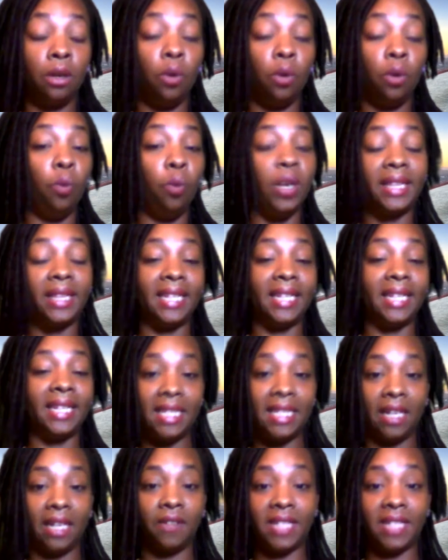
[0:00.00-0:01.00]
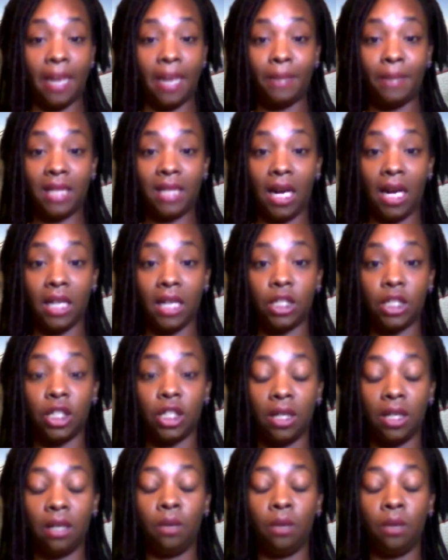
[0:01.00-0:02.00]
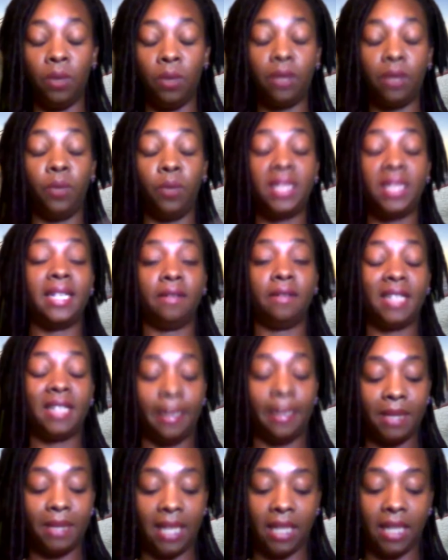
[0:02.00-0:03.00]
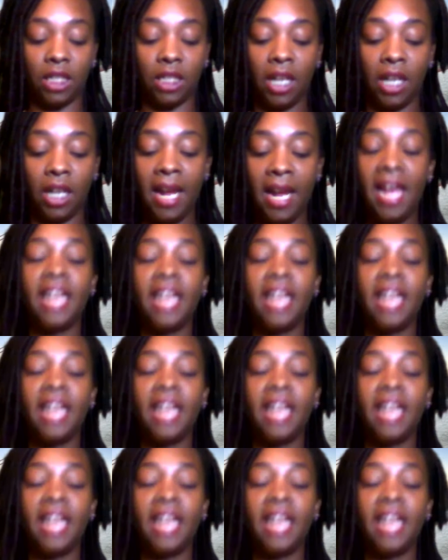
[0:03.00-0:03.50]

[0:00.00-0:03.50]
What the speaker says: with these self-sabotaging, with self-sabotaging,